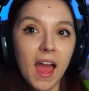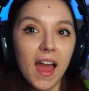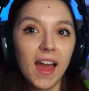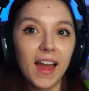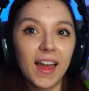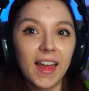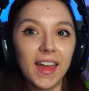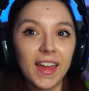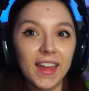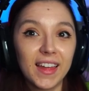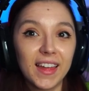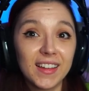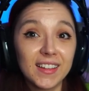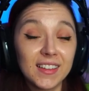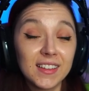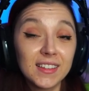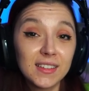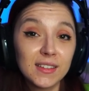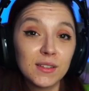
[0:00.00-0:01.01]
and
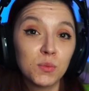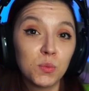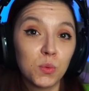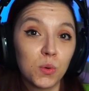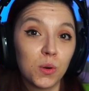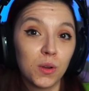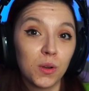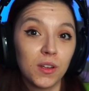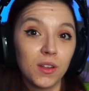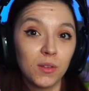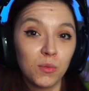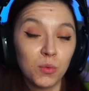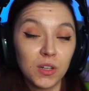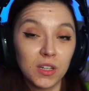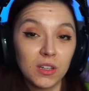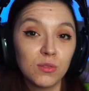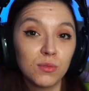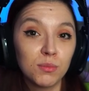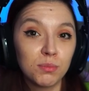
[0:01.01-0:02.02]
this is why we
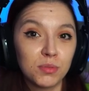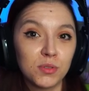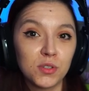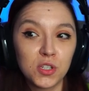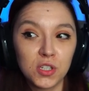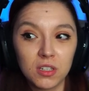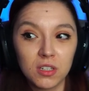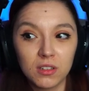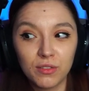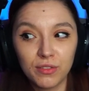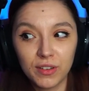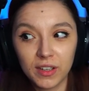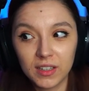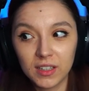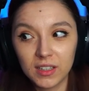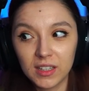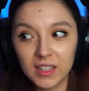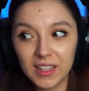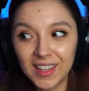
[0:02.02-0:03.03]
need to appreciate the fact
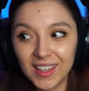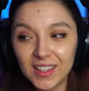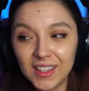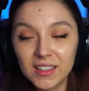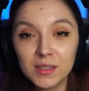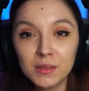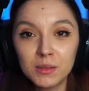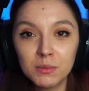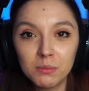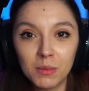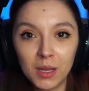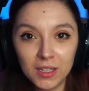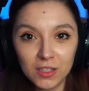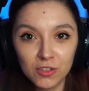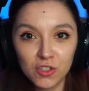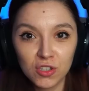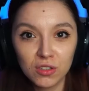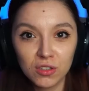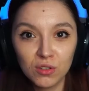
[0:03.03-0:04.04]
that he's
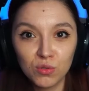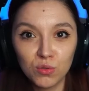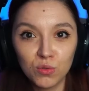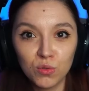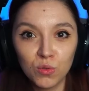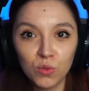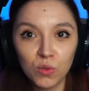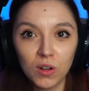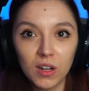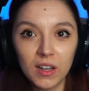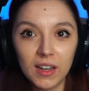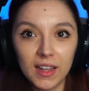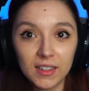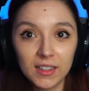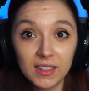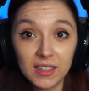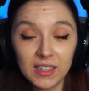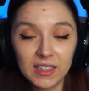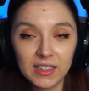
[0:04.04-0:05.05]
managing to
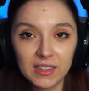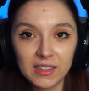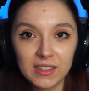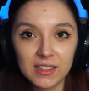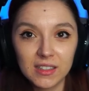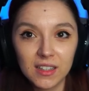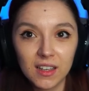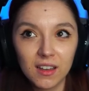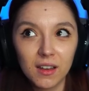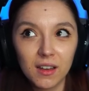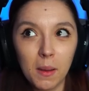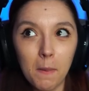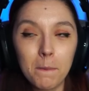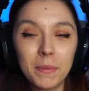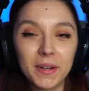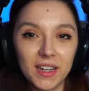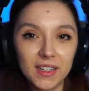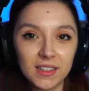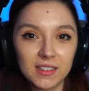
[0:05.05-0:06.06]
let his
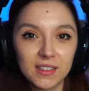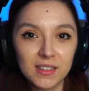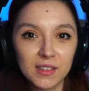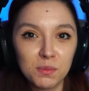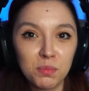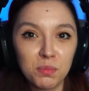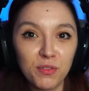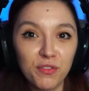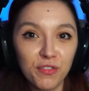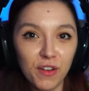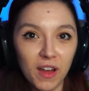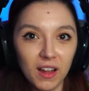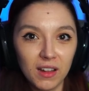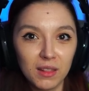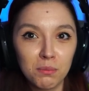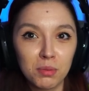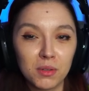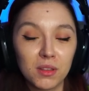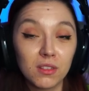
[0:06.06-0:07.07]
presence be
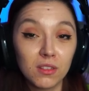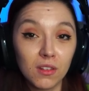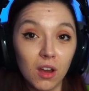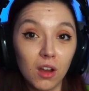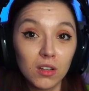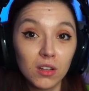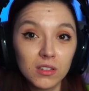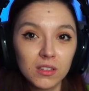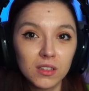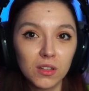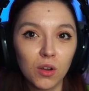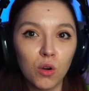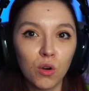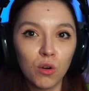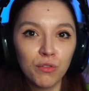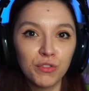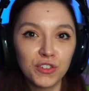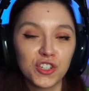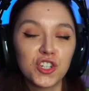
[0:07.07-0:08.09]
felt but not
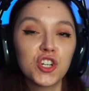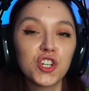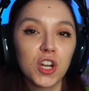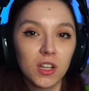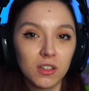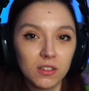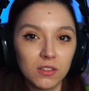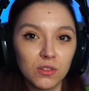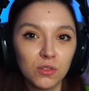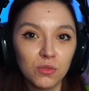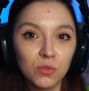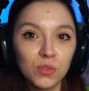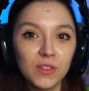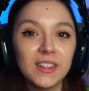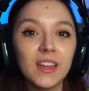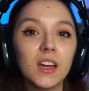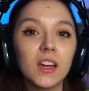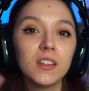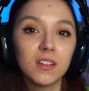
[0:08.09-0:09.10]
overshadow
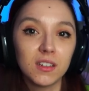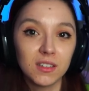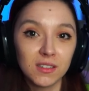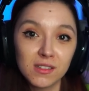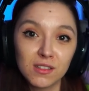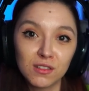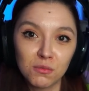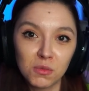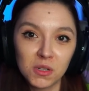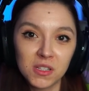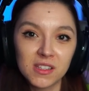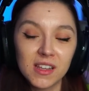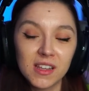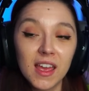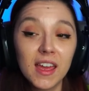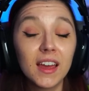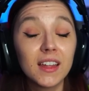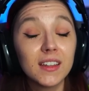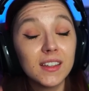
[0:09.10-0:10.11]
the other instruments.
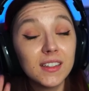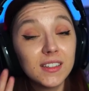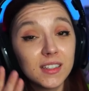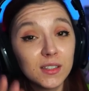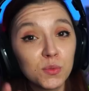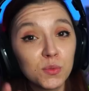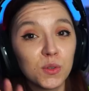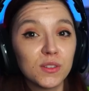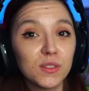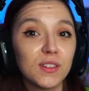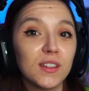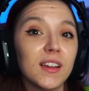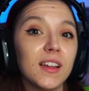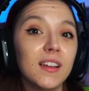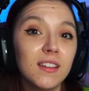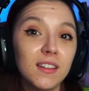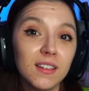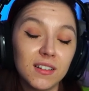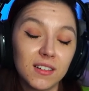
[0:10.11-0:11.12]
This is thing I
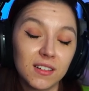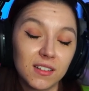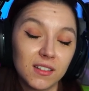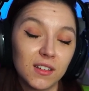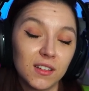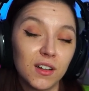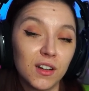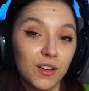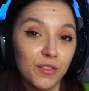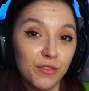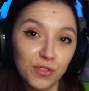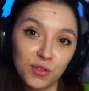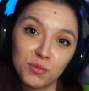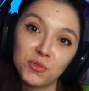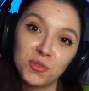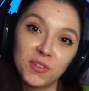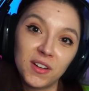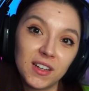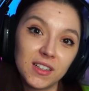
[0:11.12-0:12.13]
learned from
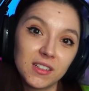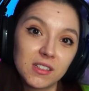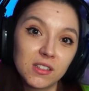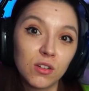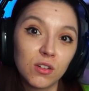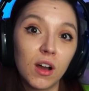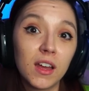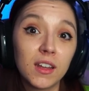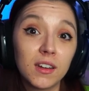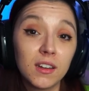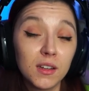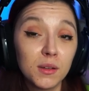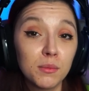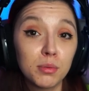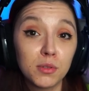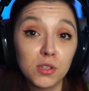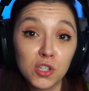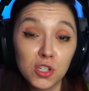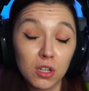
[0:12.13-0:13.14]
you guys, so I really
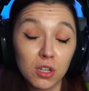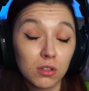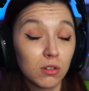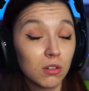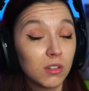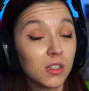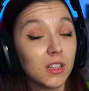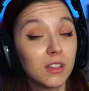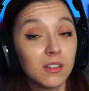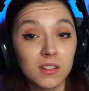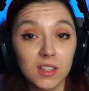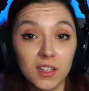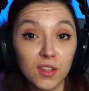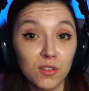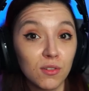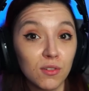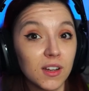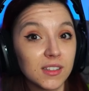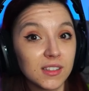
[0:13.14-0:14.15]
appreciate all the intake
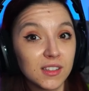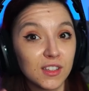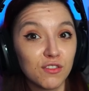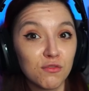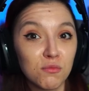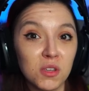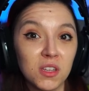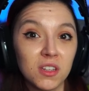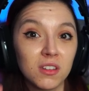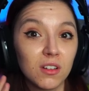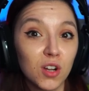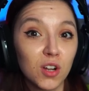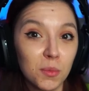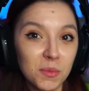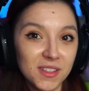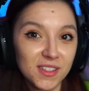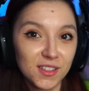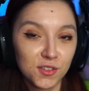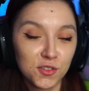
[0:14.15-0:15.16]
you guys give me in the
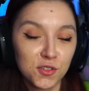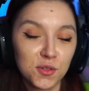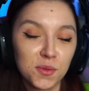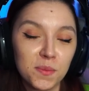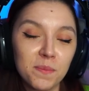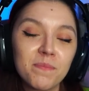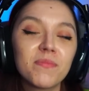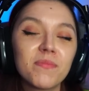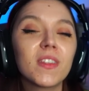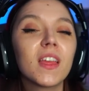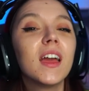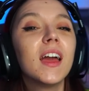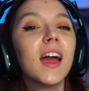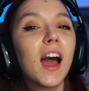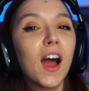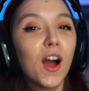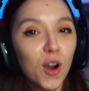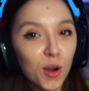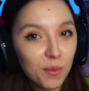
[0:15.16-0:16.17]
comment section.
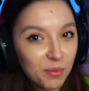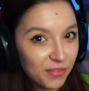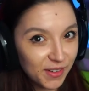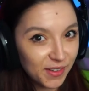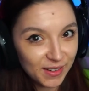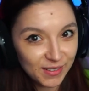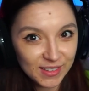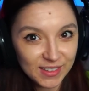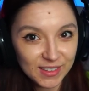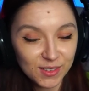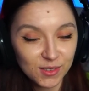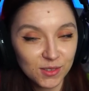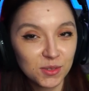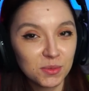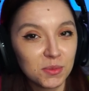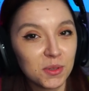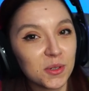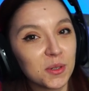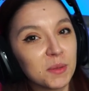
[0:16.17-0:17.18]
Hopefully I will see you
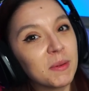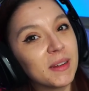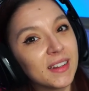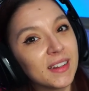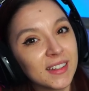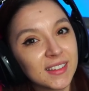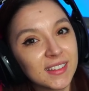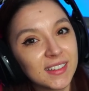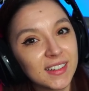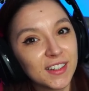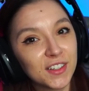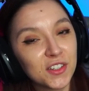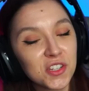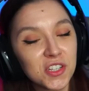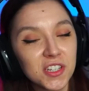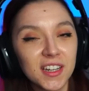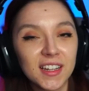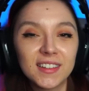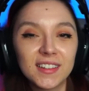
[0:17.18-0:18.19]
tomorrow in my next
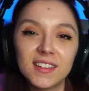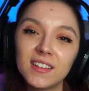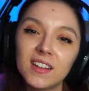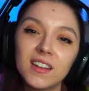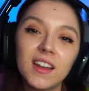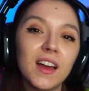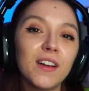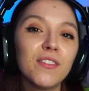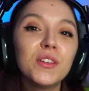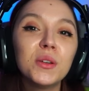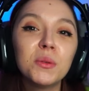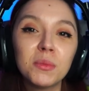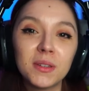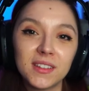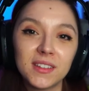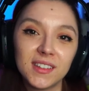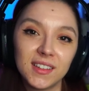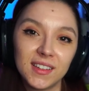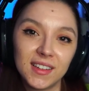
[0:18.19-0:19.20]
reaction. Until then, have an
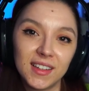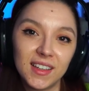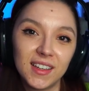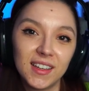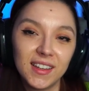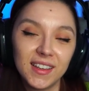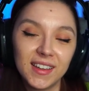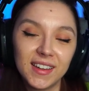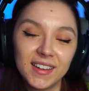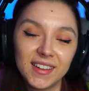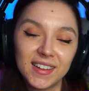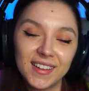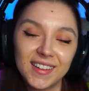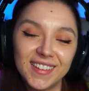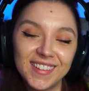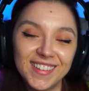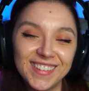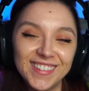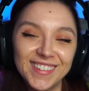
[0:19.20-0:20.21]
amazing day
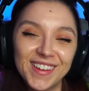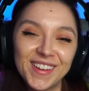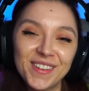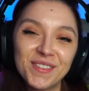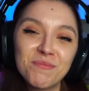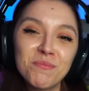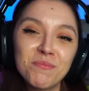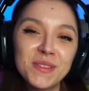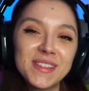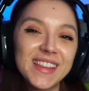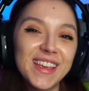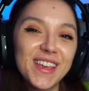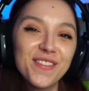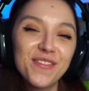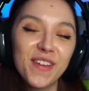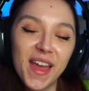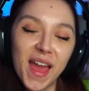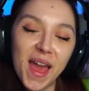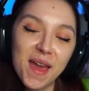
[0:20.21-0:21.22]
and be safe,
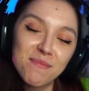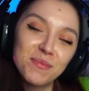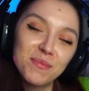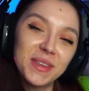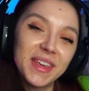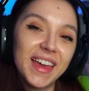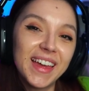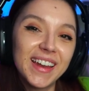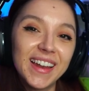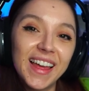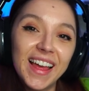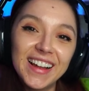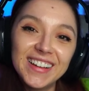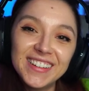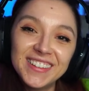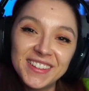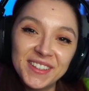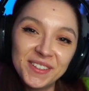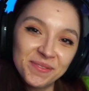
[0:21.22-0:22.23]
happy and
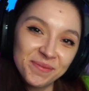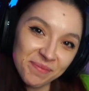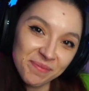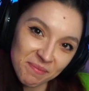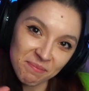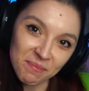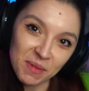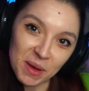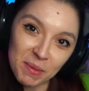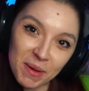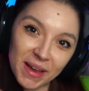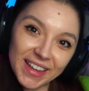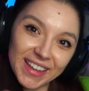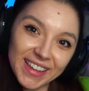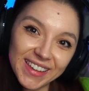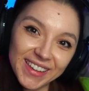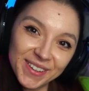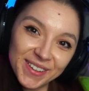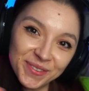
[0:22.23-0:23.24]
healthy. Bye
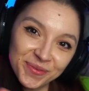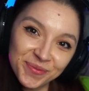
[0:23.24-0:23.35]
bye.